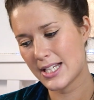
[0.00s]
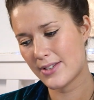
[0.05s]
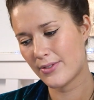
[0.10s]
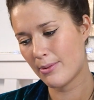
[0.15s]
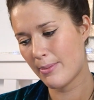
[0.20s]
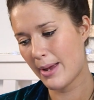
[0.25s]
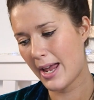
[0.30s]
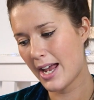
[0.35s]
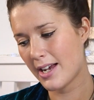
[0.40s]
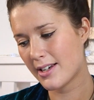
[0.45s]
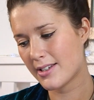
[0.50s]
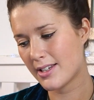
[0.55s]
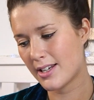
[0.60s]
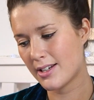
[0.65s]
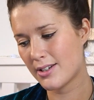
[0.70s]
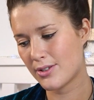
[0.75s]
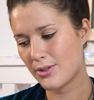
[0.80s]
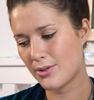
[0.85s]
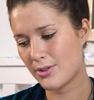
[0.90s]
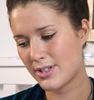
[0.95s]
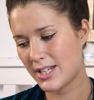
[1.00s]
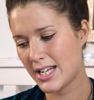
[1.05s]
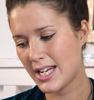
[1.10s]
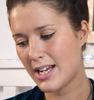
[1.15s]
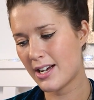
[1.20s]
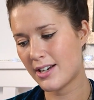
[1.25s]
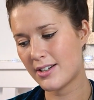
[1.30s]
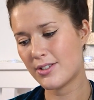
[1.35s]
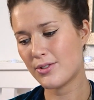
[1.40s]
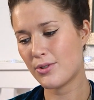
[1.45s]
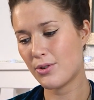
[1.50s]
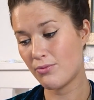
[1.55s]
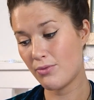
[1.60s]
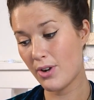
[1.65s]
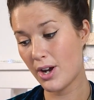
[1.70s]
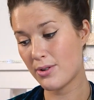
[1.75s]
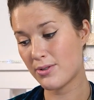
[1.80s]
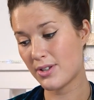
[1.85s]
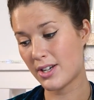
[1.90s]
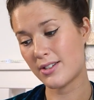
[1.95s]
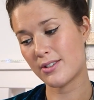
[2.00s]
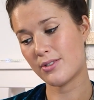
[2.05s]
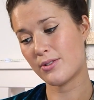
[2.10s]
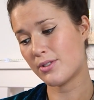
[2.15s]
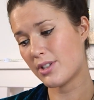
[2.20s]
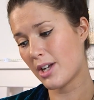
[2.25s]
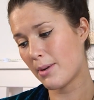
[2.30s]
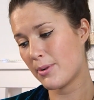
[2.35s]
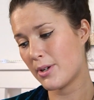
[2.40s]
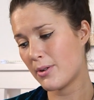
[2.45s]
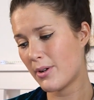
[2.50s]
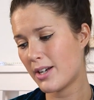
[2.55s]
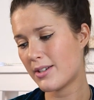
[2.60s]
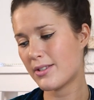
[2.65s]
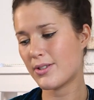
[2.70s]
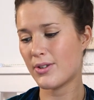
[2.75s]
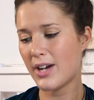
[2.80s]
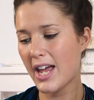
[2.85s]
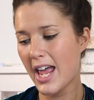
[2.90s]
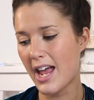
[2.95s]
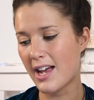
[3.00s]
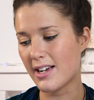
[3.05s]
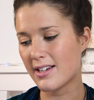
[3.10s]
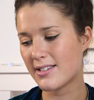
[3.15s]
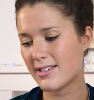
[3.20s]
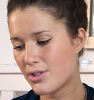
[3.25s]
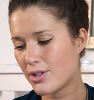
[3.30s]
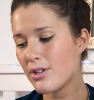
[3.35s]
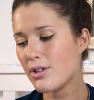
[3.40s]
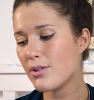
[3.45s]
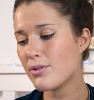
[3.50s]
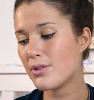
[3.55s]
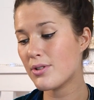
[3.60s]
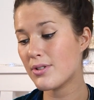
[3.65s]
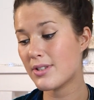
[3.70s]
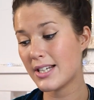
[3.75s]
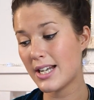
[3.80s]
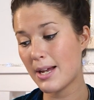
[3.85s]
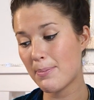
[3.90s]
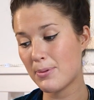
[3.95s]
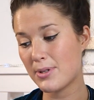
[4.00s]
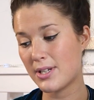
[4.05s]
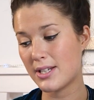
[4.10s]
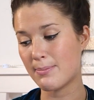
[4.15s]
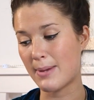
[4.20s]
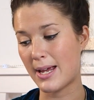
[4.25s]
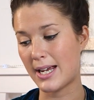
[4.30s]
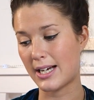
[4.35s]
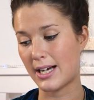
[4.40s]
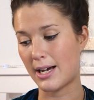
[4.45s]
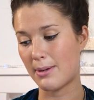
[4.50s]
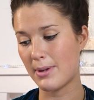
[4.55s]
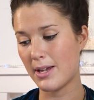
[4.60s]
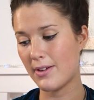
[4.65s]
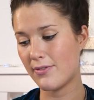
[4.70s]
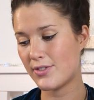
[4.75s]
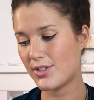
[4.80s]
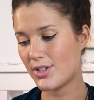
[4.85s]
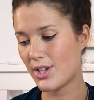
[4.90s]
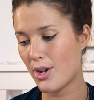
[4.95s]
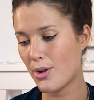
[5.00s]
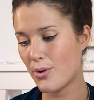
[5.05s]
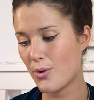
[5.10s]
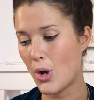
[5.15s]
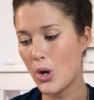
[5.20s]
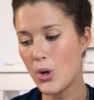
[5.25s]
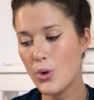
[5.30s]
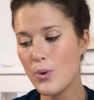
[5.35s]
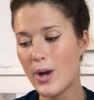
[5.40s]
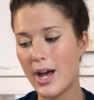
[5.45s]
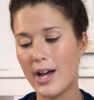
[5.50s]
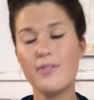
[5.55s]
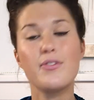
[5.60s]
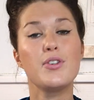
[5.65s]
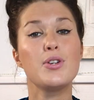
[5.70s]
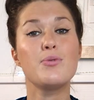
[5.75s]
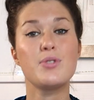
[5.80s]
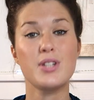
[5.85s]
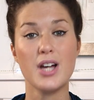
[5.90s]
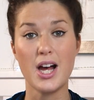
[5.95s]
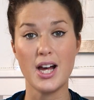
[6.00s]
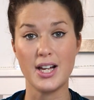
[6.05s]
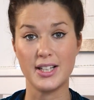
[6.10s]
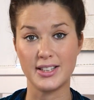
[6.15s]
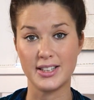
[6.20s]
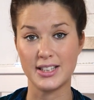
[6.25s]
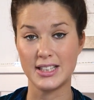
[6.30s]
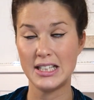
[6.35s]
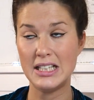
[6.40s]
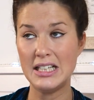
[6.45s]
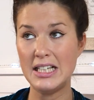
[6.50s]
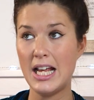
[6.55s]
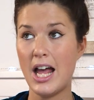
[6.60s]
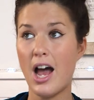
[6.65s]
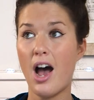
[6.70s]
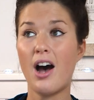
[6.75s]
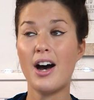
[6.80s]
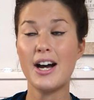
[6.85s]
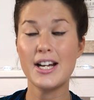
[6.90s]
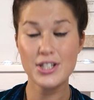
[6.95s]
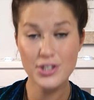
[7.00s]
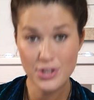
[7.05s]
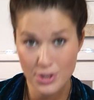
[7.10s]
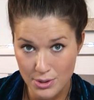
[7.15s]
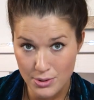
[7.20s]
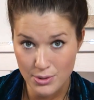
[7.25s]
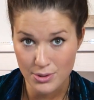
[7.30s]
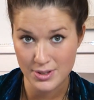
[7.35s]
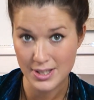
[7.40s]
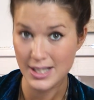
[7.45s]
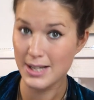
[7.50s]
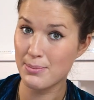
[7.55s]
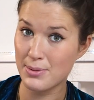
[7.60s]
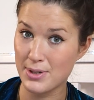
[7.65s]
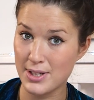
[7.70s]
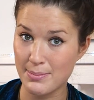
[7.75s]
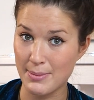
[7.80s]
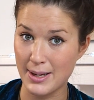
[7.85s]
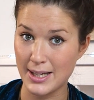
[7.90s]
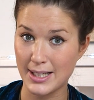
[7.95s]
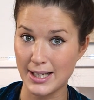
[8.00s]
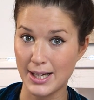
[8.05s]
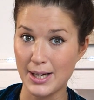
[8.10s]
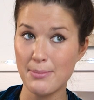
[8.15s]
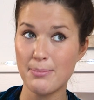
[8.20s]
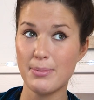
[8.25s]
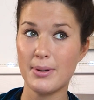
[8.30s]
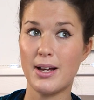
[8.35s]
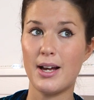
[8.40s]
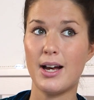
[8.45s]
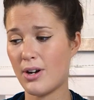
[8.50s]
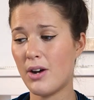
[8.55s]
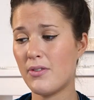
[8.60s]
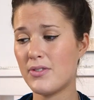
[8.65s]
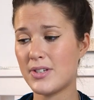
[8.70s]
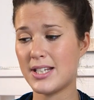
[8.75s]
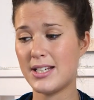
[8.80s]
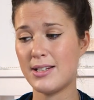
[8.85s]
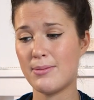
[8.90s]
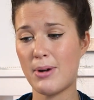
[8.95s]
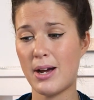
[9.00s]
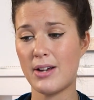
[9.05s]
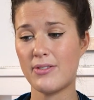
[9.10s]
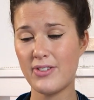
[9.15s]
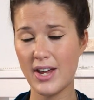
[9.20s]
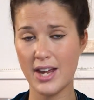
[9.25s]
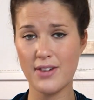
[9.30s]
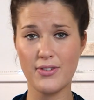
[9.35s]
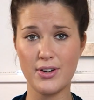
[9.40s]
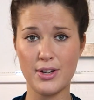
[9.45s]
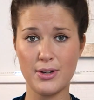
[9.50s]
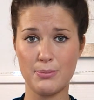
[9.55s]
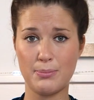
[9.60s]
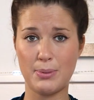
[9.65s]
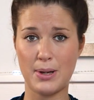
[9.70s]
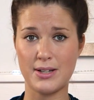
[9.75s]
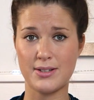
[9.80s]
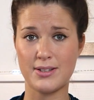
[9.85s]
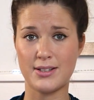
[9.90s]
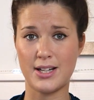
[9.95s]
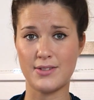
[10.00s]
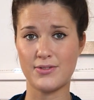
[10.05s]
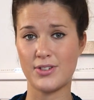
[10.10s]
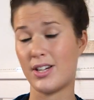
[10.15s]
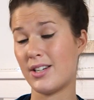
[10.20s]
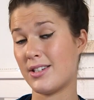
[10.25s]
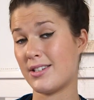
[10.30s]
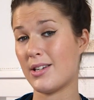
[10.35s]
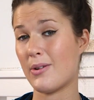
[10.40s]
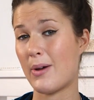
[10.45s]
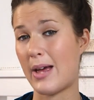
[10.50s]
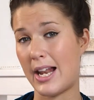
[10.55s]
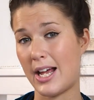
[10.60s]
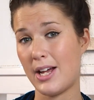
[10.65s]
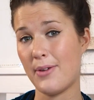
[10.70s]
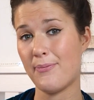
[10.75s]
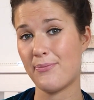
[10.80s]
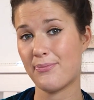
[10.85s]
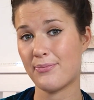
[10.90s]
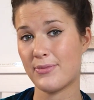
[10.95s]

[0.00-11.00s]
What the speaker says: is from X_T_Rose_W_X. Do you do celebrities makeup? If so, who have you done? I do celebrities makeup. Obviously my favourite person I've done is Zoella.